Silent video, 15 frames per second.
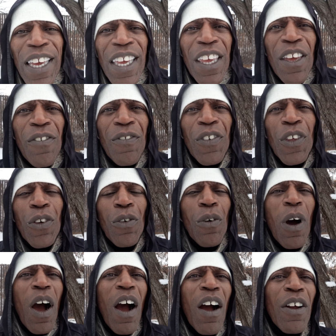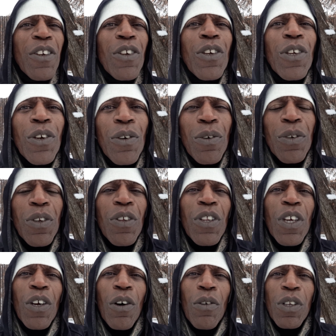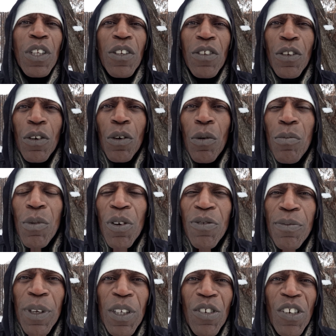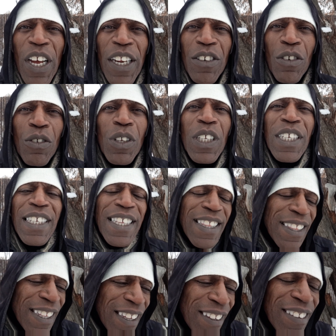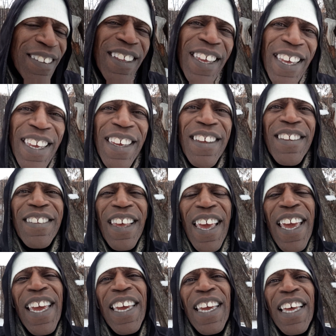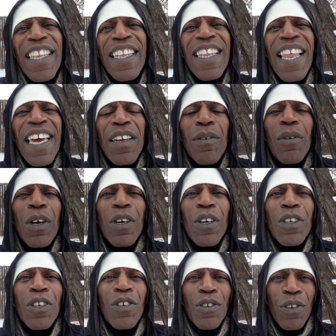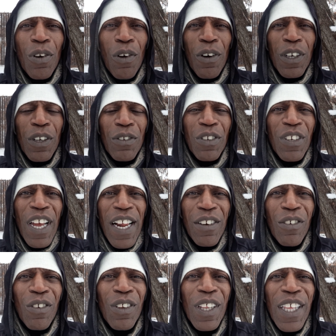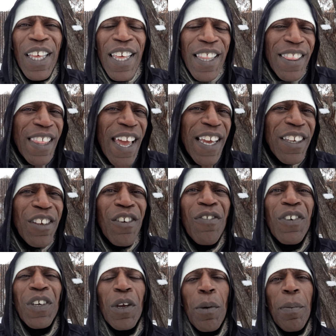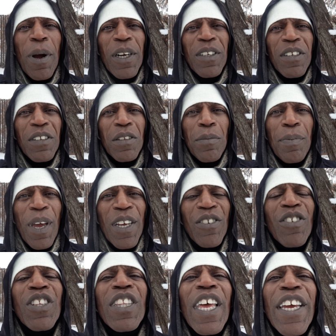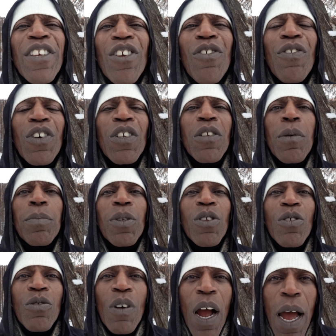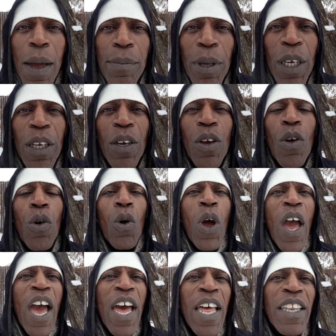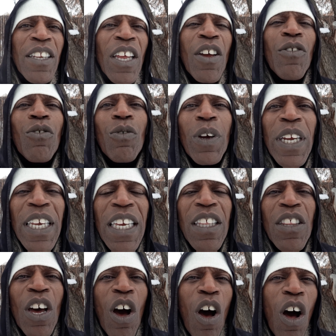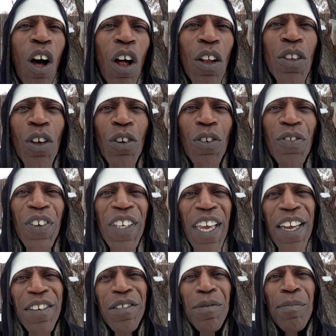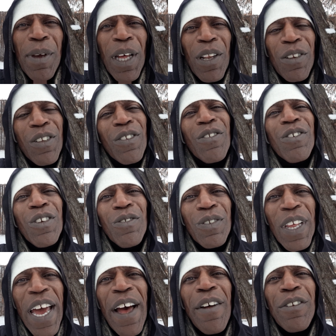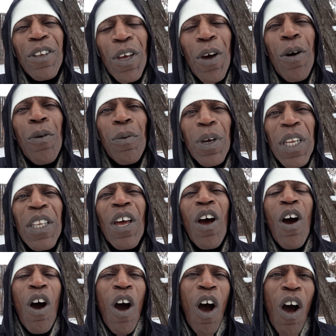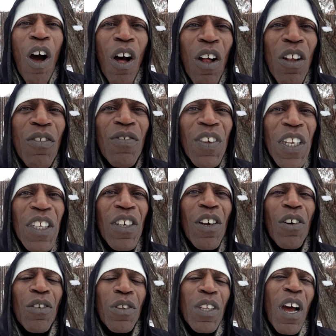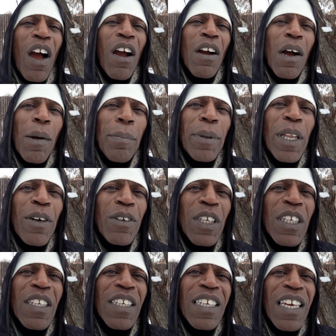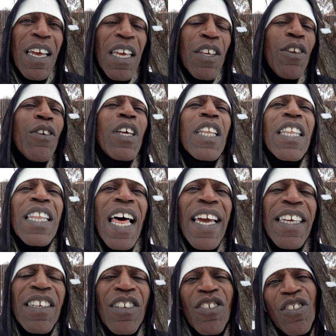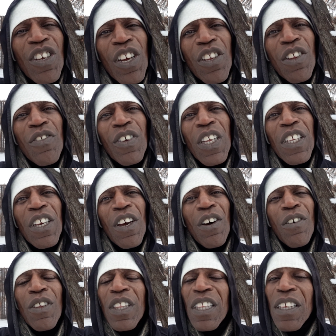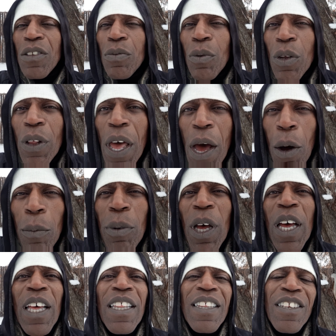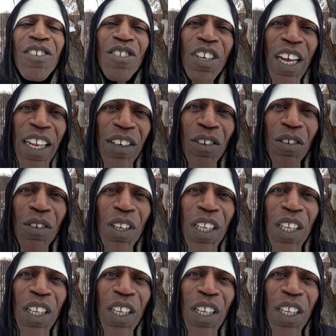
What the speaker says: if you are new to the Golden Circle Movement channel, this is a Lightworker tutorial channel. Thank you for your participation. Thank you for subscribing and ringing the all notification bells so you now know when all videos are uploaded. You can like and share the video. This will help the channel.